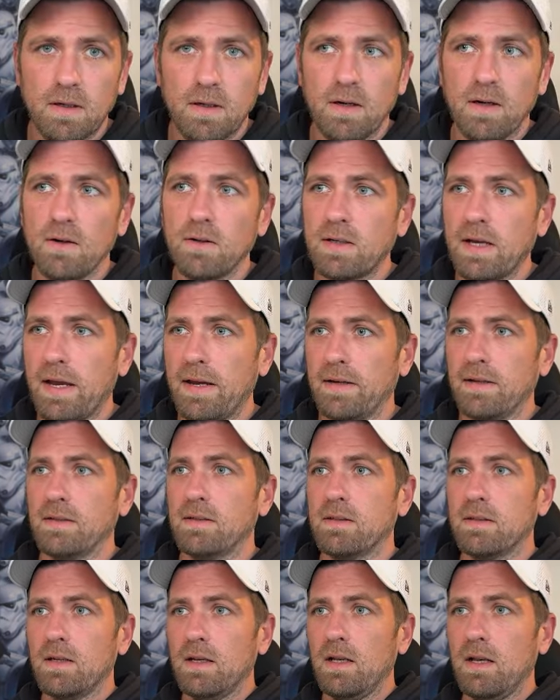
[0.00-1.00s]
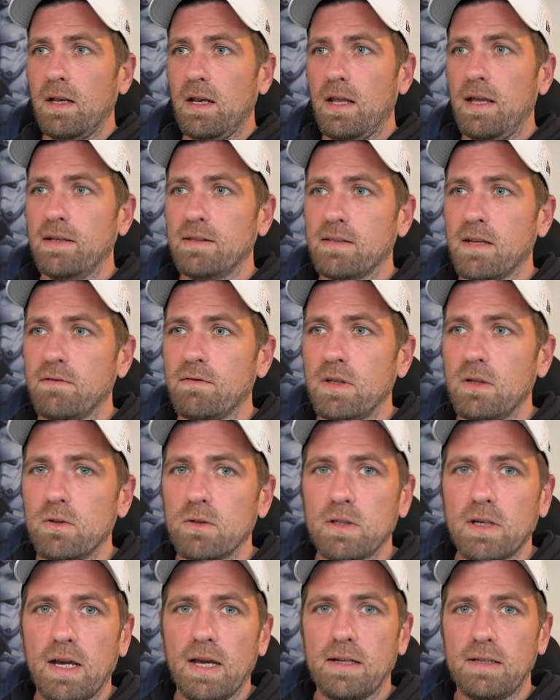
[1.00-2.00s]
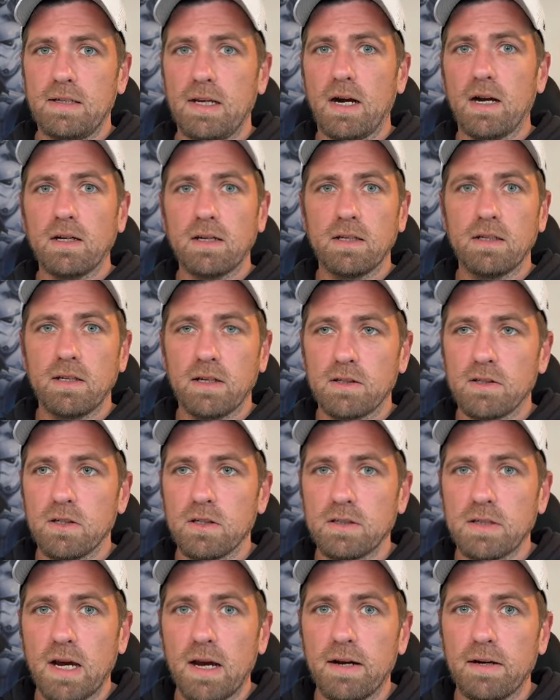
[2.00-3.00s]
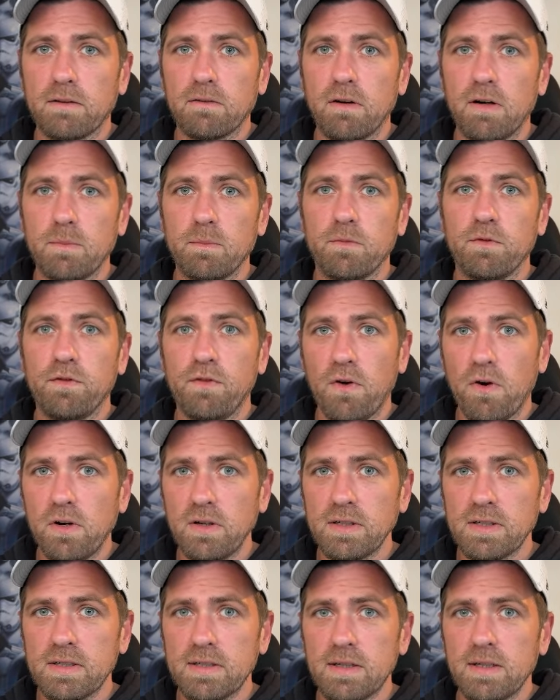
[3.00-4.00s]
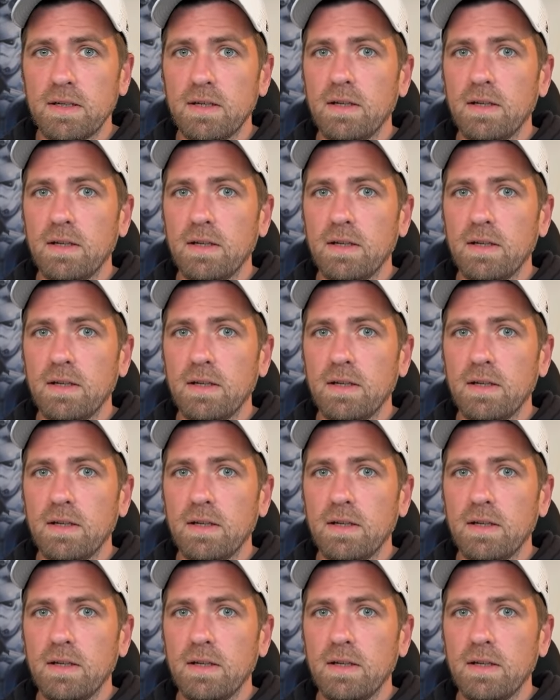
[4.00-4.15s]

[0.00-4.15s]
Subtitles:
Okay, let's have a look at the architectural diagram first.